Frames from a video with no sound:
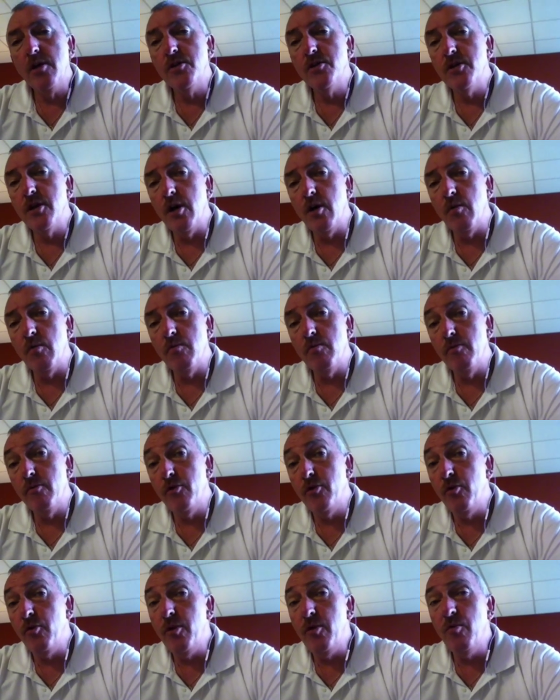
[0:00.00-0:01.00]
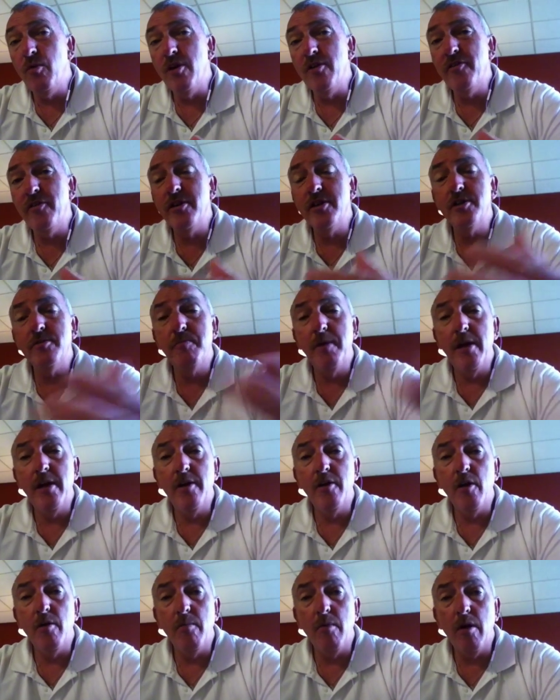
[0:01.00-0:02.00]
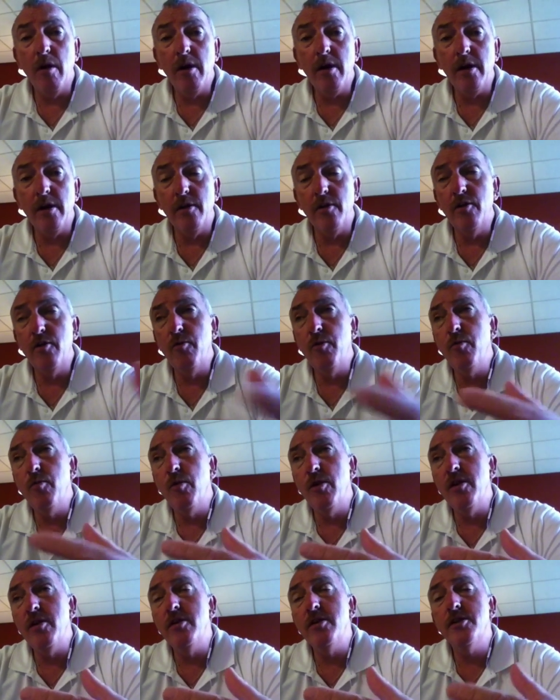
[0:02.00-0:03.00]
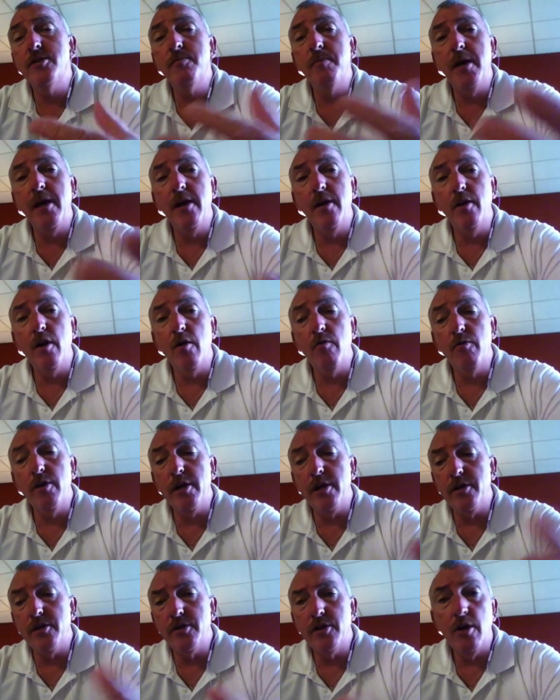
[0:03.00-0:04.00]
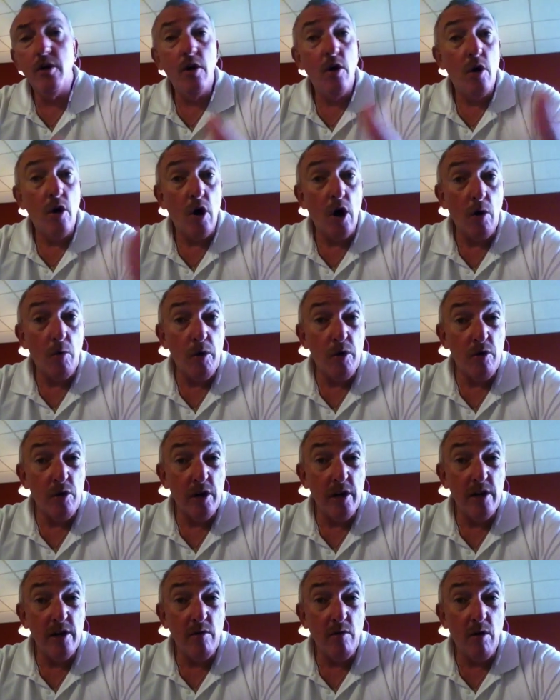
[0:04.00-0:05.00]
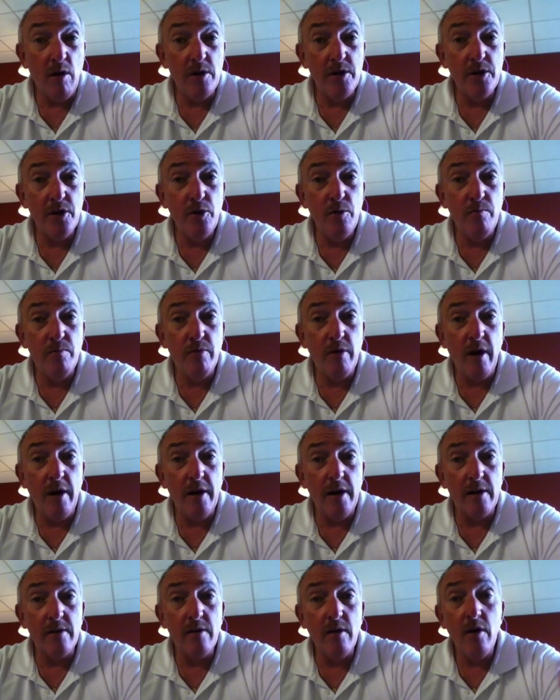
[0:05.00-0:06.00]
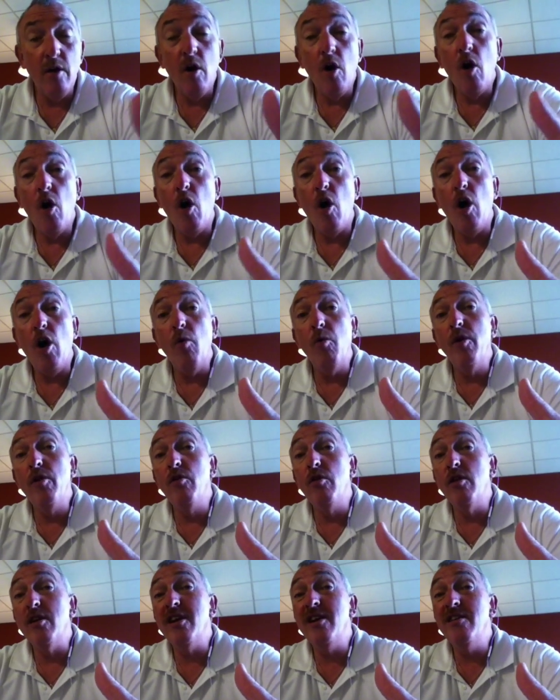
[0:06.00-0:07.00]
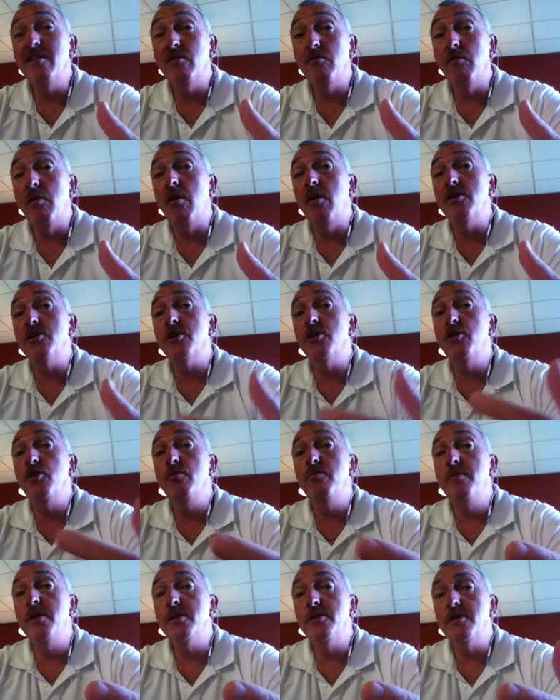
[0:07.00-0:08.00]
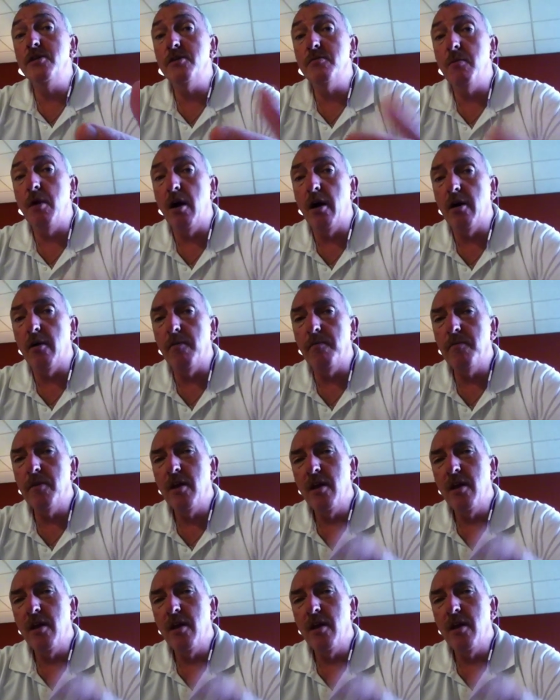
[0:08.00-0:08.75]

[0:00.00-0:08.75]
So, do we want to expand our market? Do we want to expand our reach? Are we looking to launch a new product? Are we looking to launch a new business model?